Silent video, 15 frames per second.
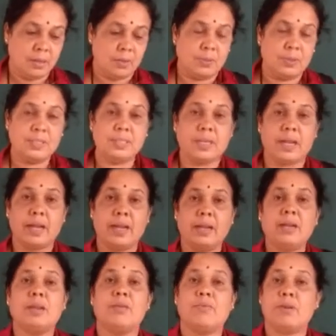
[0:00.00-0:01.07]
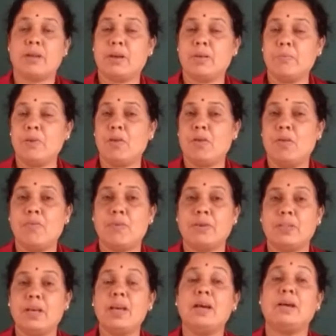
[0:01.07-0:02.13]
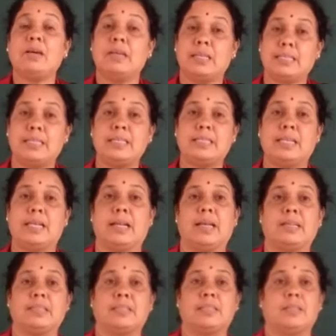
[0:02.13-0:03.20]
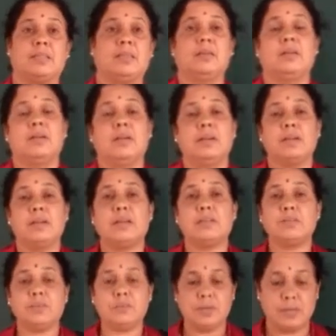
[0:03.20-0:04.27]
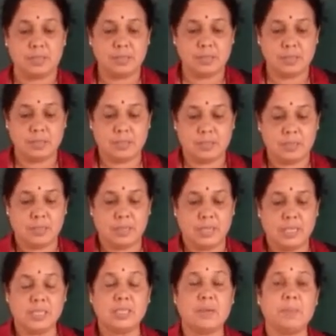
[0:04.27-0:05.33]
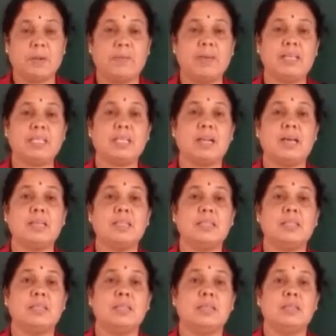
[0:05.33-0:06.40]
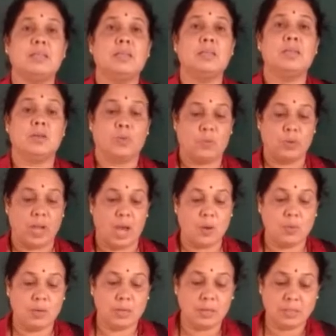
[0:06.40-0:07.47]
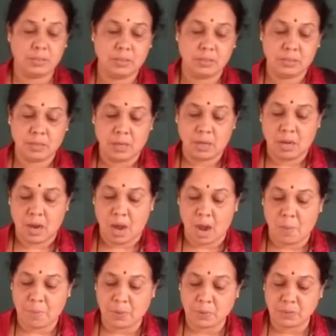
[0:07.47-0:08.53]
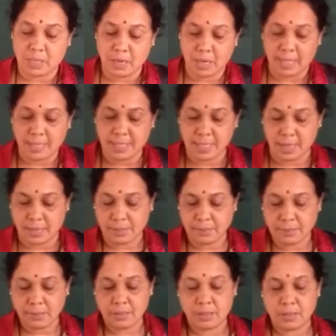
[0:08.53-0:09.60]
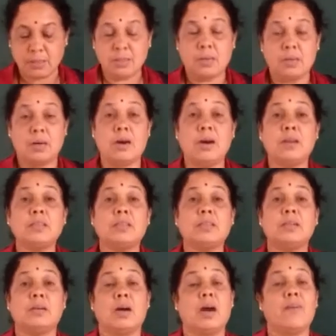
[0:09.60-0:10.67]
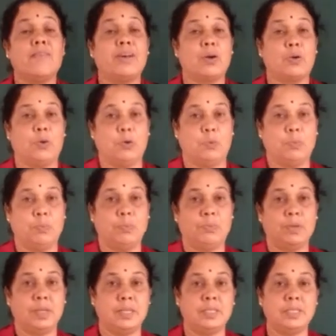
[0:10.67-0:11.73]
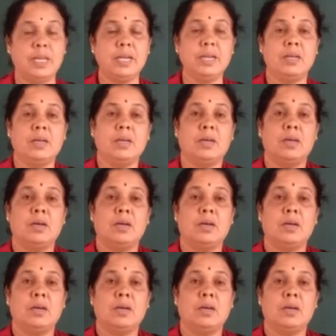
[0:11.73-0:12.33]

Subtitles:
once again welcome you all for the SST class. Dear students, in the previous class we have learned about the lesson Earth our home. Is it?